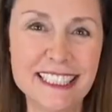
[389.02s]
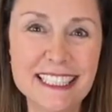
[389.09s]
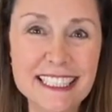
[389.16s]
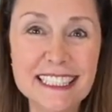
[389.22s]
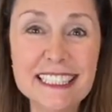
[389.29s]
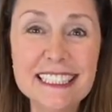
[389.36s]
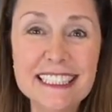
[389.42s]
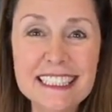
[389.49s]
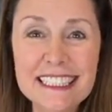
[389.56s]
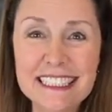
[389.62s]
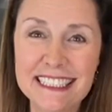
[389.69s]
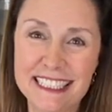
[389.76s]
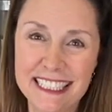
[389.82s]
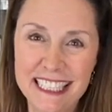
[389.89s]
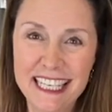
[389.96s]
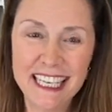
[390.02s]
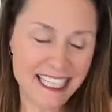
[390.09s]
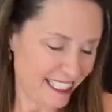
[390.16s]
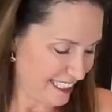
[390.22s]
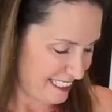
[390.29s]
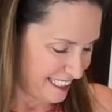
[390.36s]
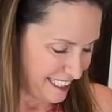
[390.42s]
good.
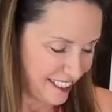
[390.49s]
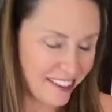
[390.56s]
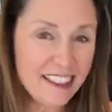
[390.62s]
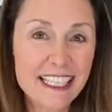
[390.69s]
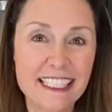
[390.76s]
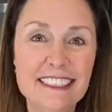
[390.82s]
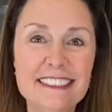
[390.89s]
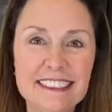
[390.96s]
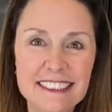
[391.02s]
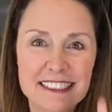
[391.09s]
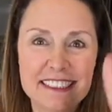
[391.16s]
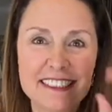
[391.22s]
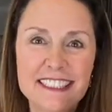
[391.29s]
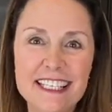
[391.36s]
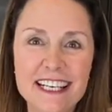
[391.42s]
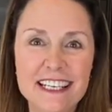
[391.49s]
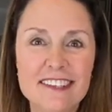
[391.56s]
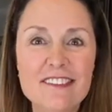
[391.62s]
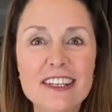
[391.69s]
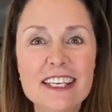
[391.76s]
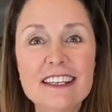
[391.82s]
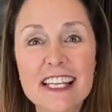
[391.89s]
All right, check in with
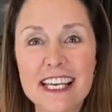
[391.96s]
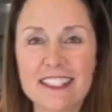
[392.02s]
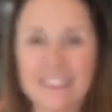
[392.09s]
you later.